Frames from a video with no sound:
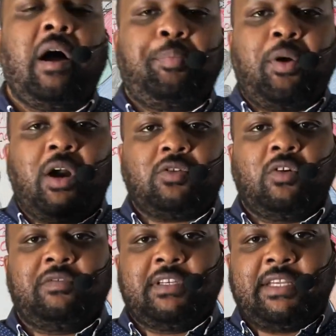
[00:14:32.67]
part
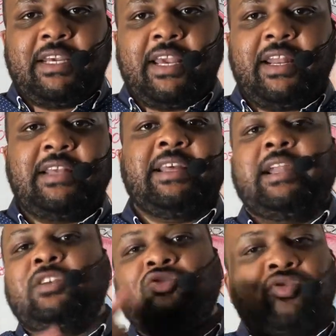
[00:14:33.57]
of the DNA that
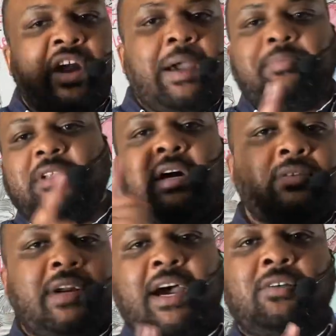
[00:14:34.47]
is wrapped
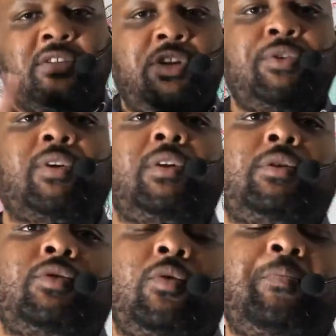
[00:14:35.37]
around the
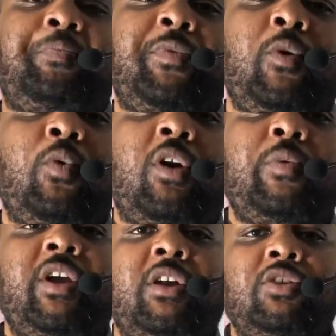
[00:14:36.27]
nucleosome. What are we
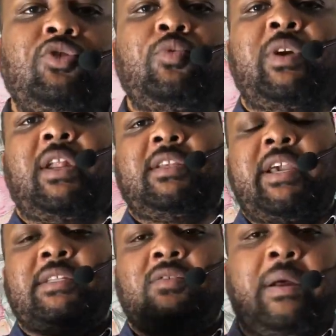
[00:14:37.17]
gonna do? We're gonna say
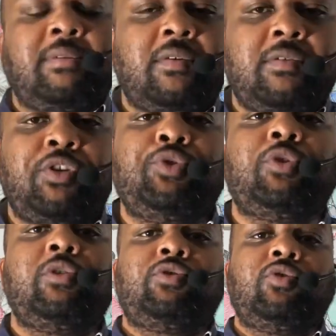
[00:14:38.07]
it's wrapped around the
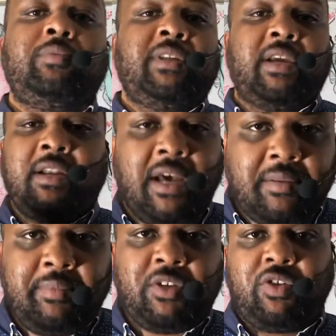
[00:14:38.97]
nucleosome, it
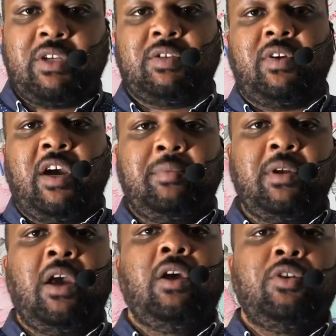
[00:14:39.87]
cannot be transcribed?
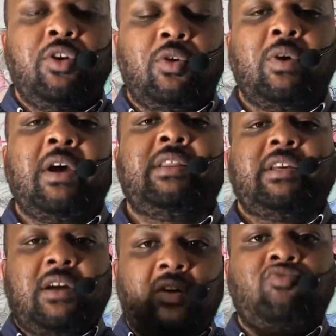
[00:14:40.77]
No,
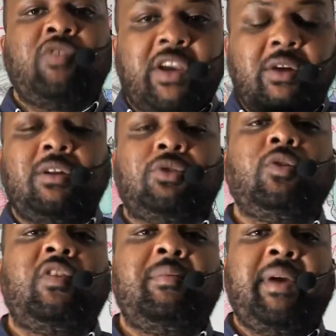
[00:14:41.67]
there are
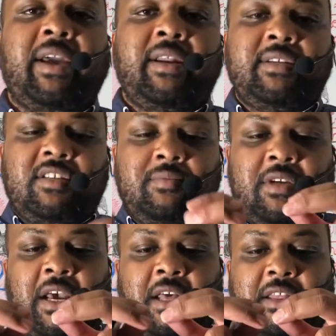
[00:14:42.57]
regulatory mechanisms
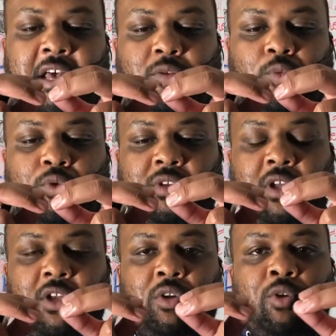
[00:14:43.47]
that would
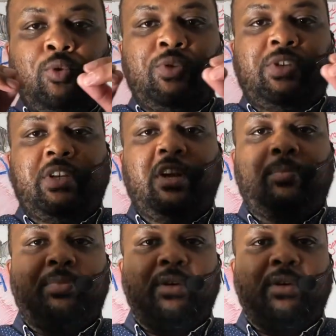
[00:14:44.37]
loosen up